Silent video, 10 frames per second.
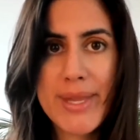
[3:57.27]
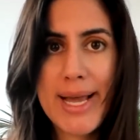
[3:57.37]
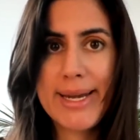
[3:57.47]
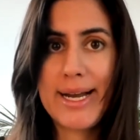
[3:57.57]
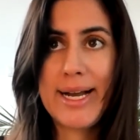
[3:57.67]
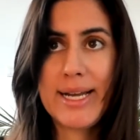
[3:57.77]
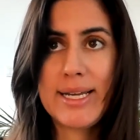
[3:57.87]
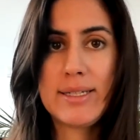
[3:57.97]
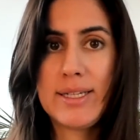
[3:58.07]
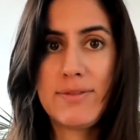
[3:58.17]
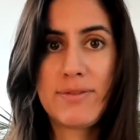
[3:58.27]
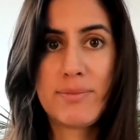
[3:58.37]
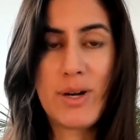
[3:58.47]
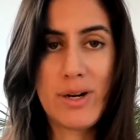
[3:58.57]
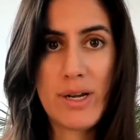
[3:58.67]
and I give
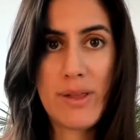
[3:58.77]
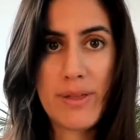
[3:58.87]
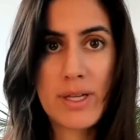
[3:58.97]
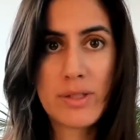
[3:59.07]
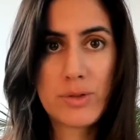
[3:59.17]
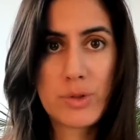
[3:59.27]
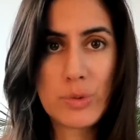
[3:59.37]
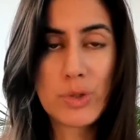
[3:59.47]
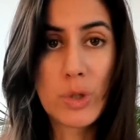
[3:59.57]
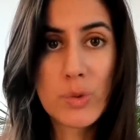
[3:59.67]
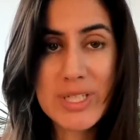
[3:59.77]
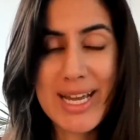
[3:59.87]
birth to those